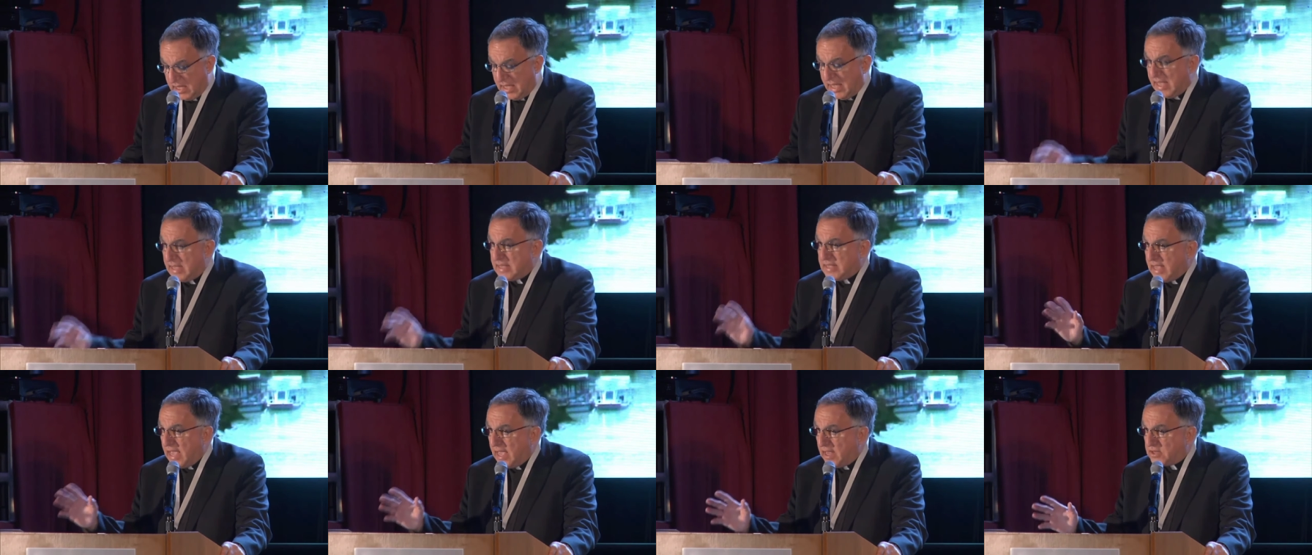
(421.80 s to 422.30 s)

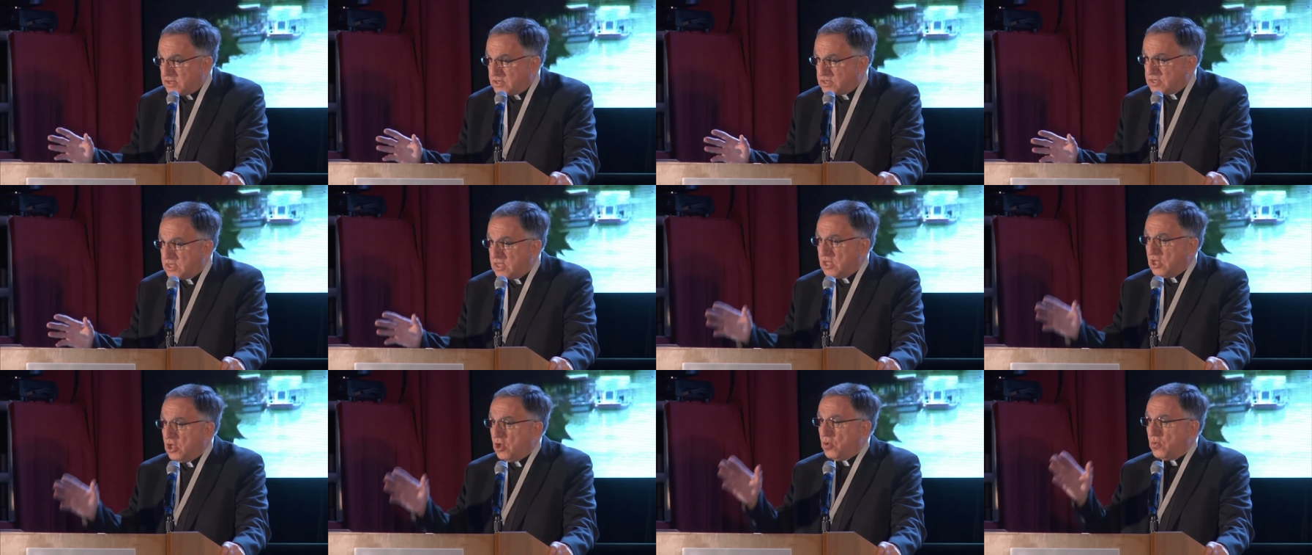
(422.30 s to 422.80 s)
And yet,
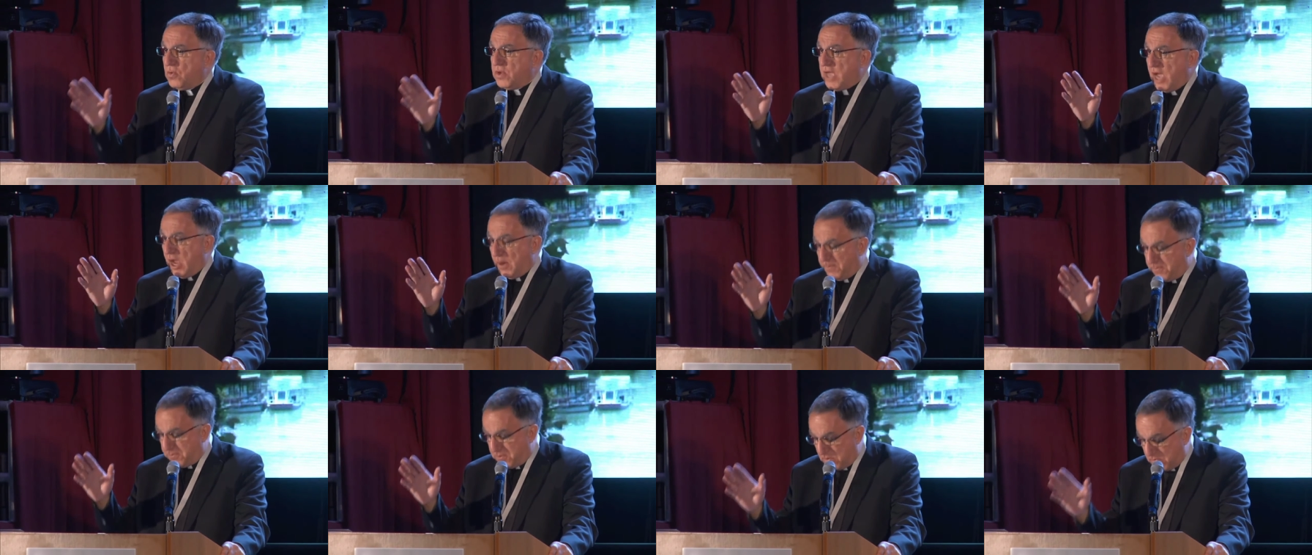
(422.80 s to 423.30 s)
we
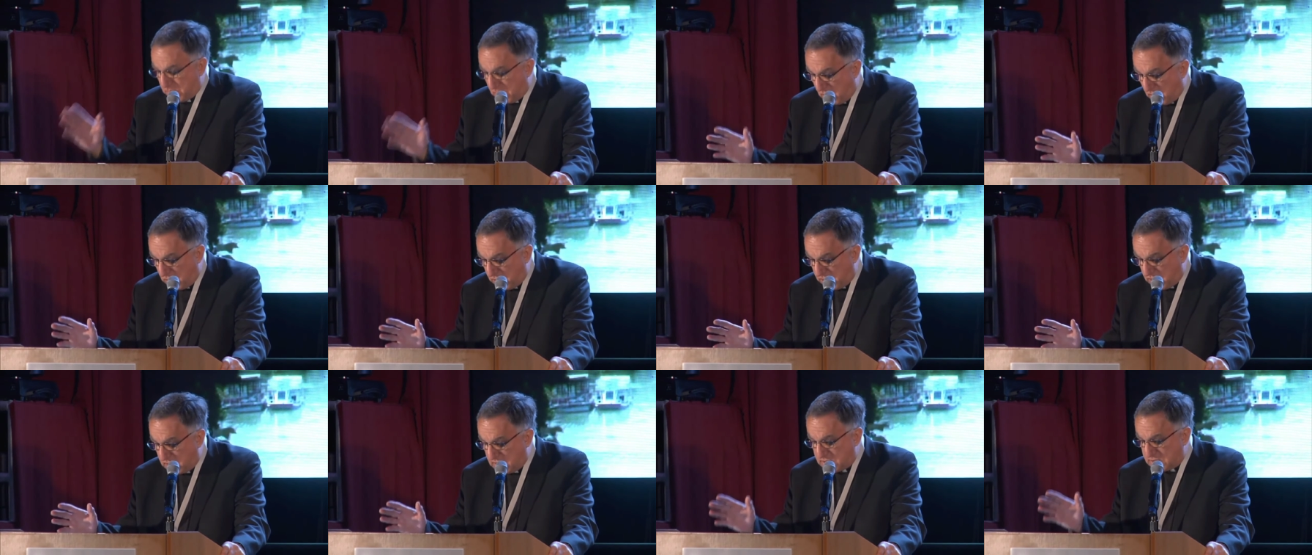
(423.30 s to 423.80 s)
are
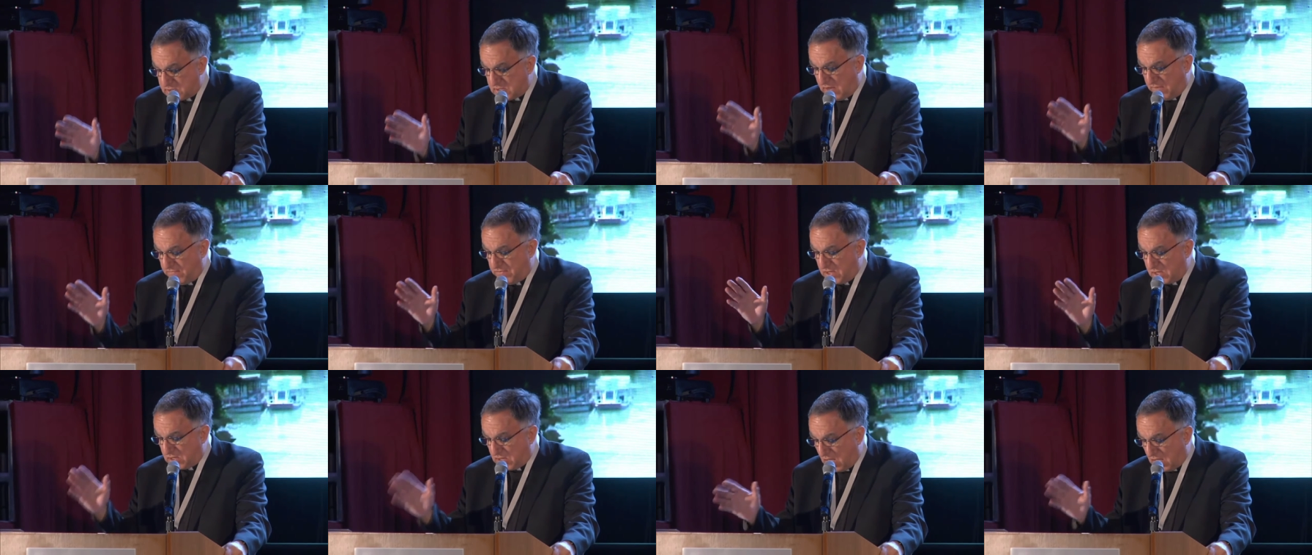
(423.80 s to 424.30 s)
promoters of
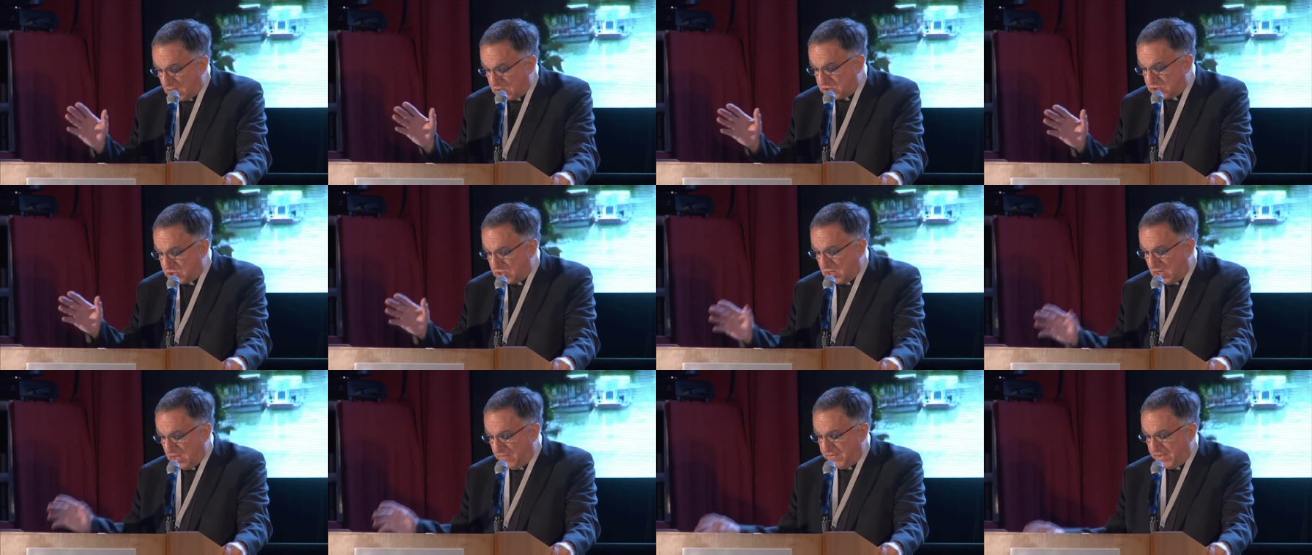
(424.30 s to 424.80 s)
the
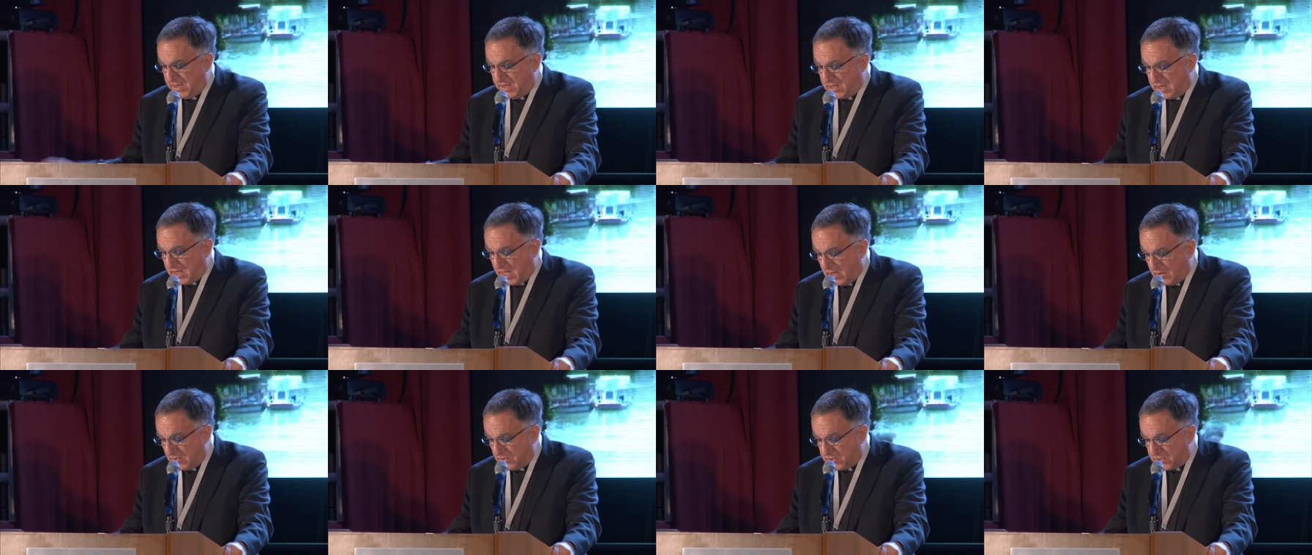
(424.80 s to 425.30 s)
culture of
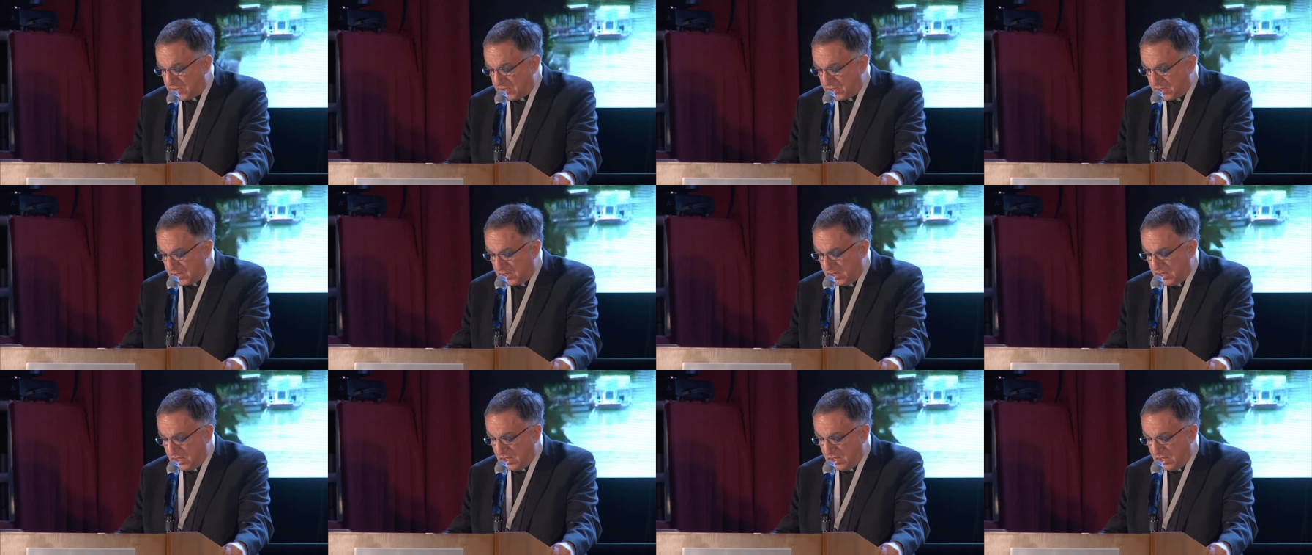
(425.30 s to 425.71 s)
encounter.